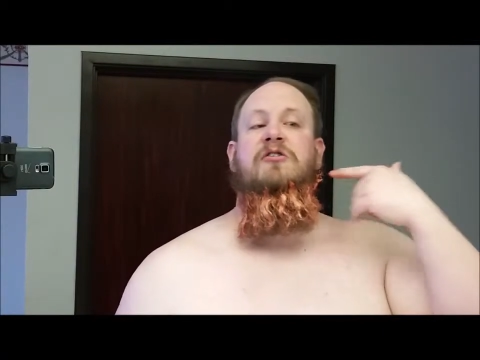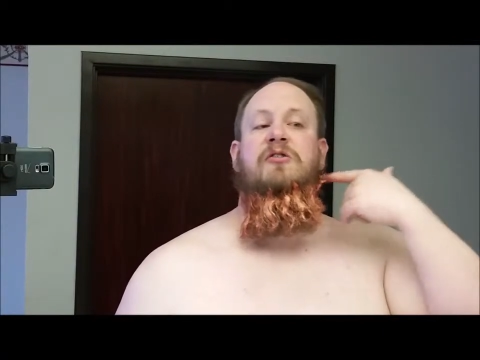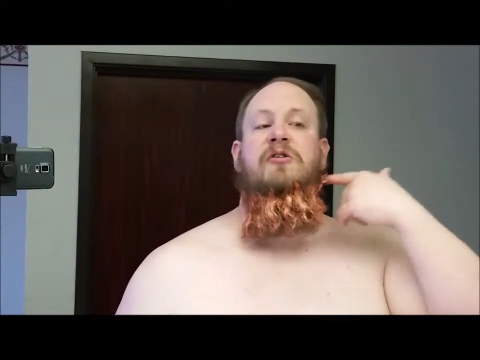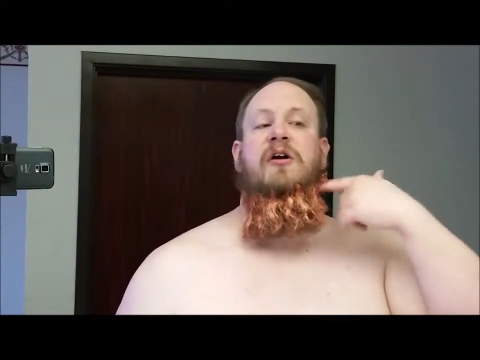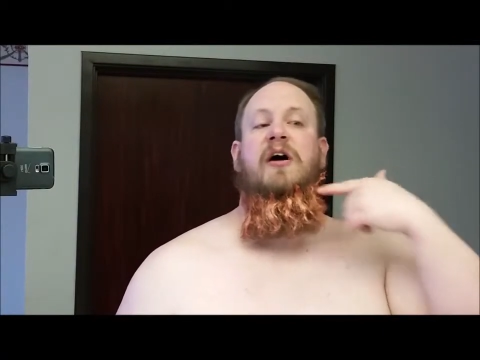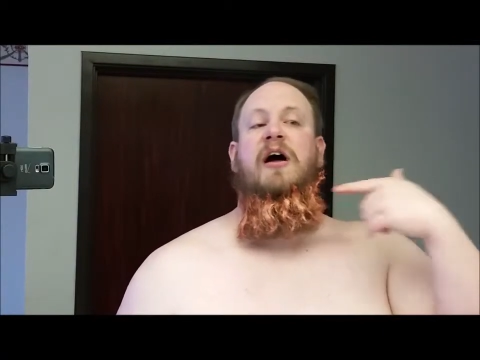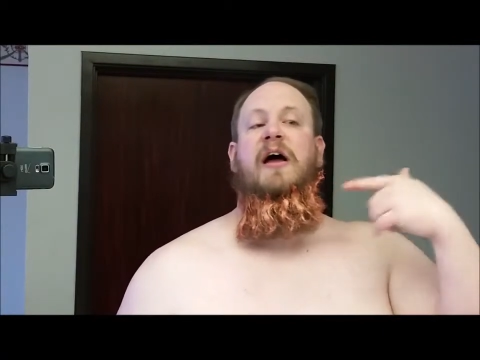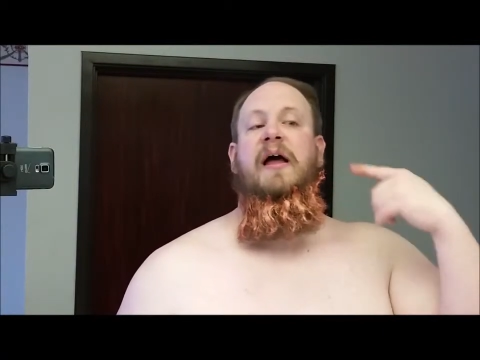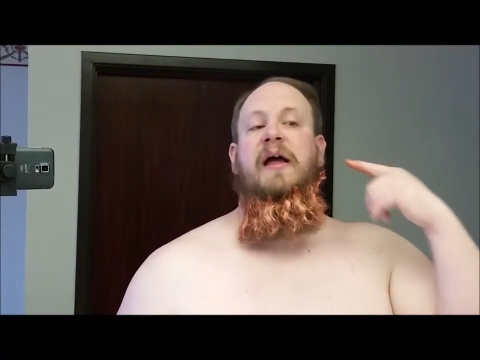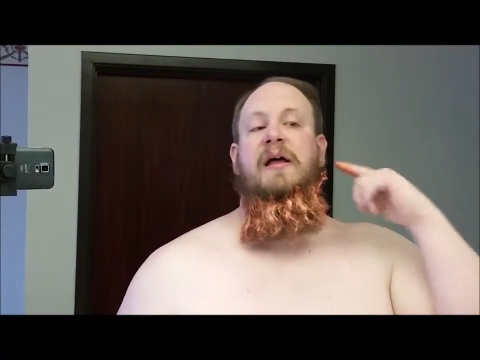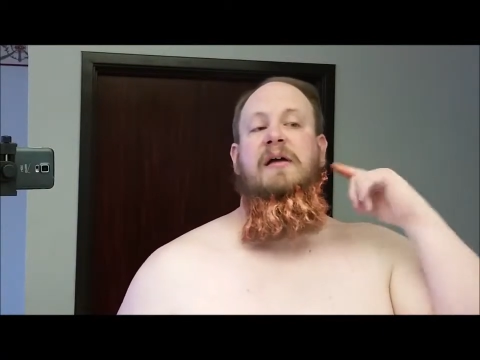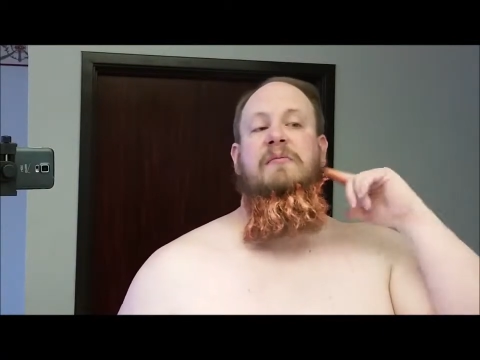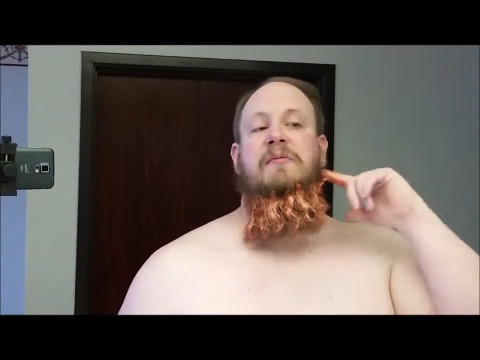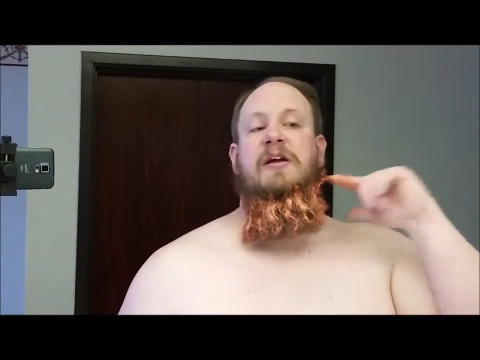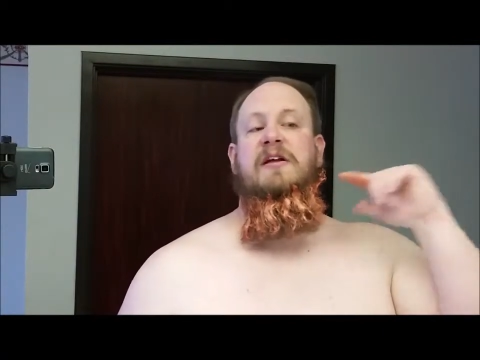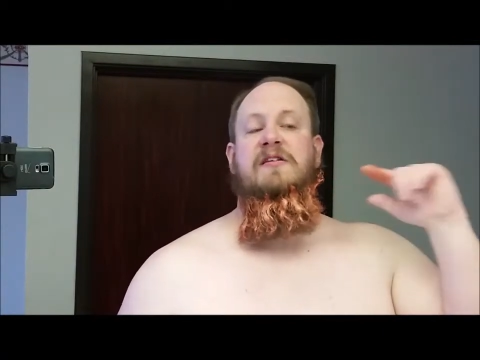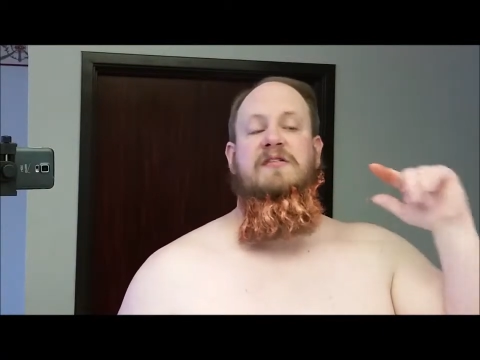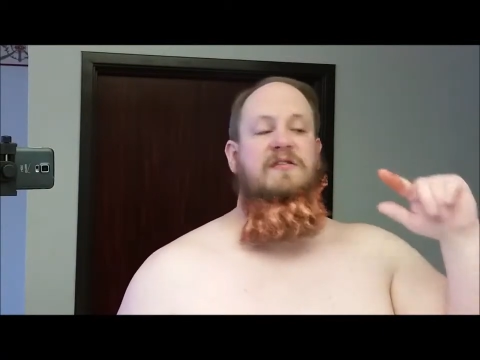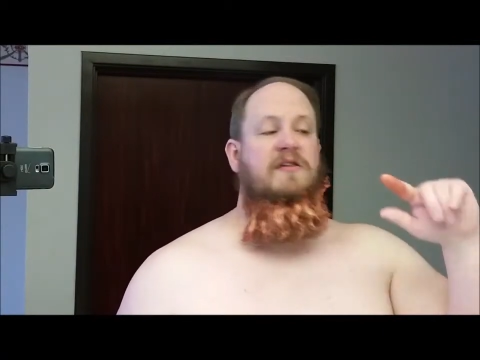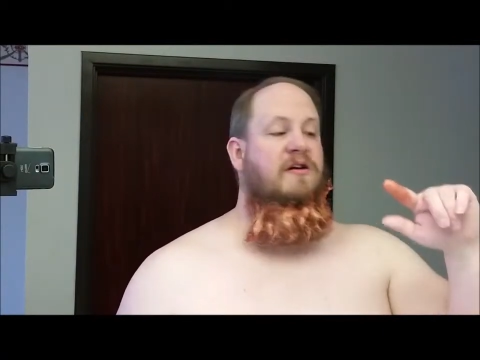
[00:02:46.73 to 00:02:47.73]
Try and
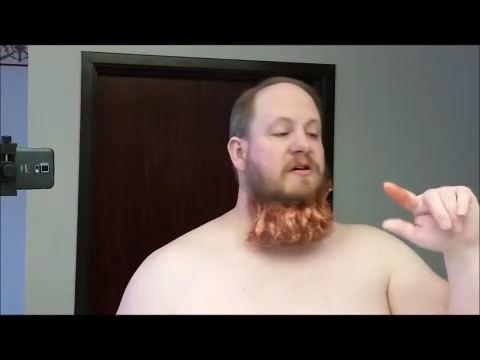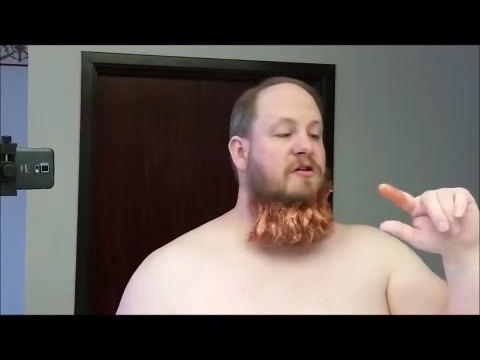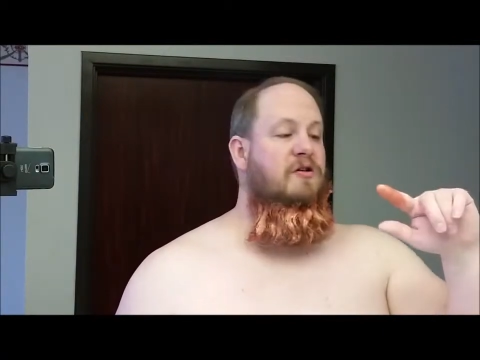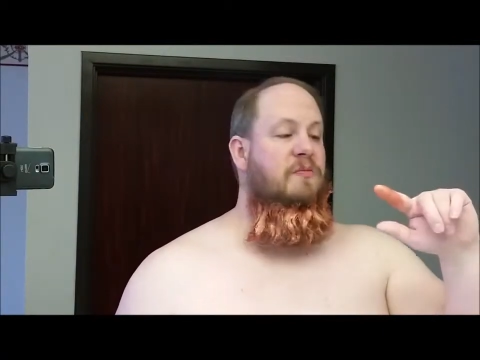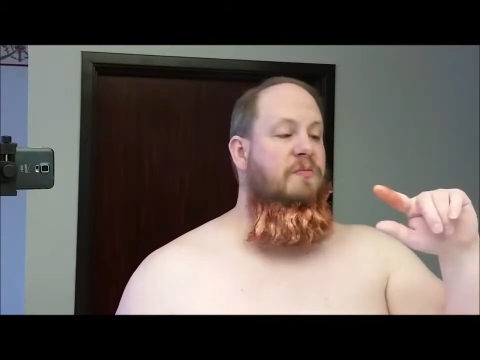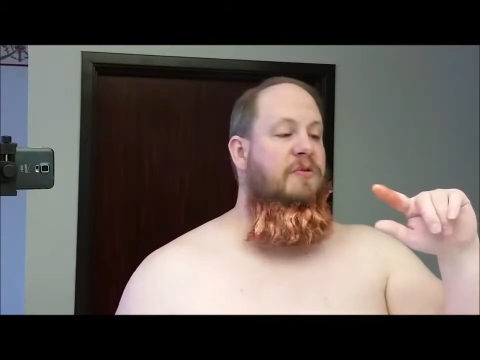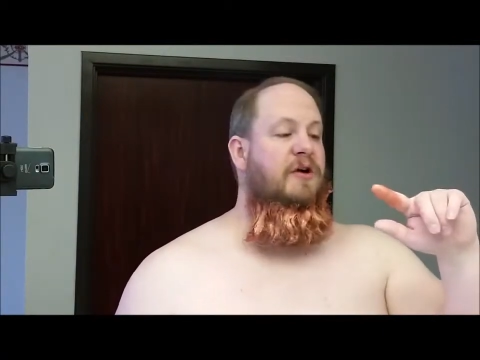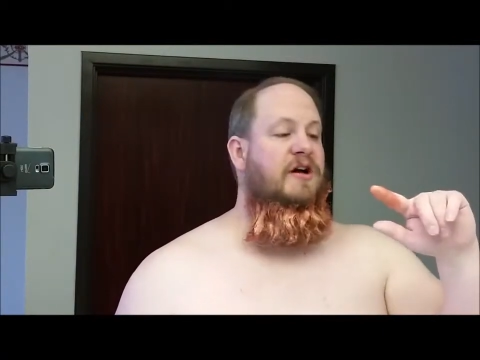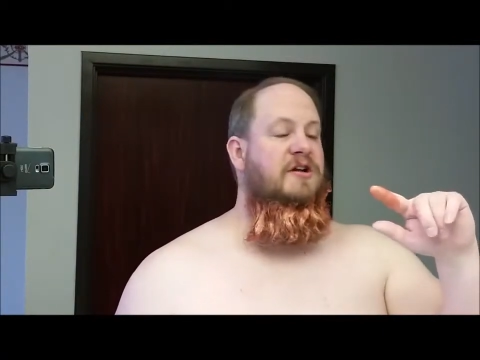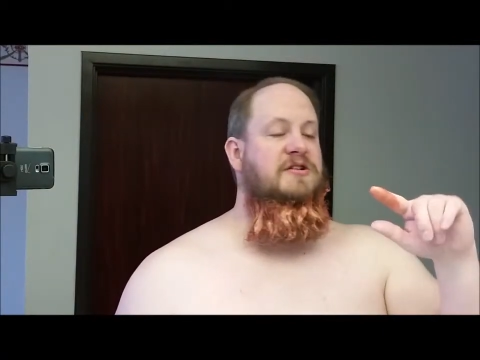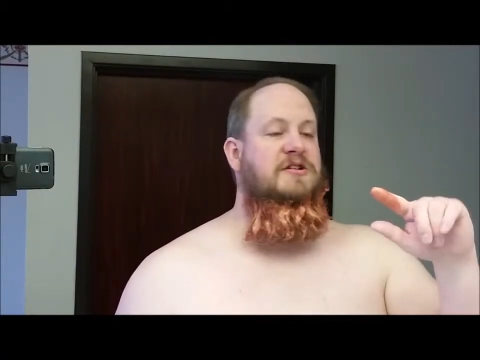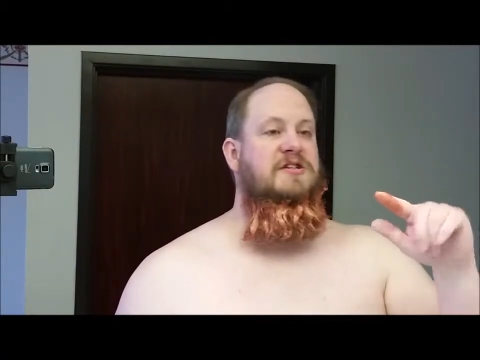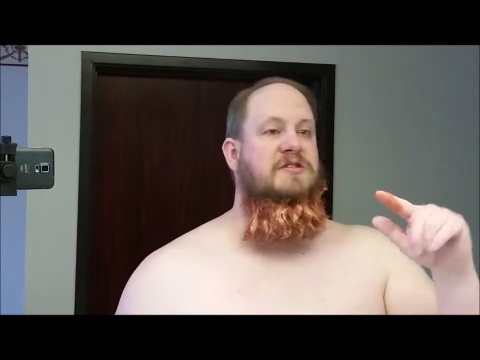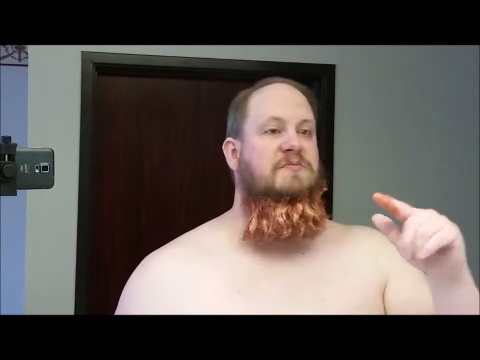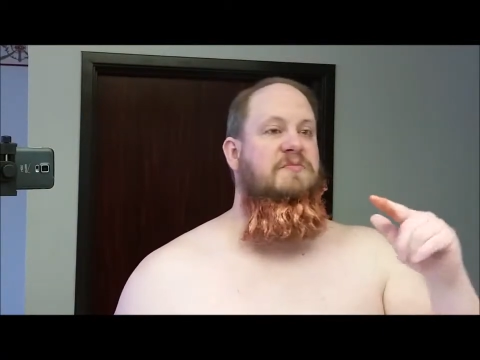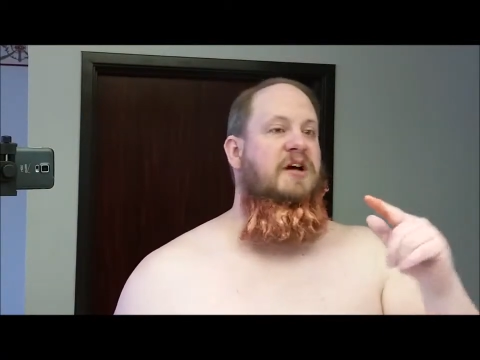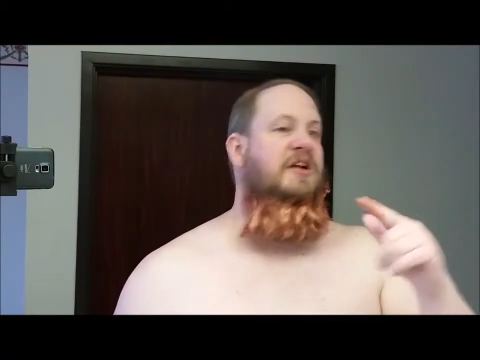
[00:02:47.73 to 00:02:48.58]
make certain you brush as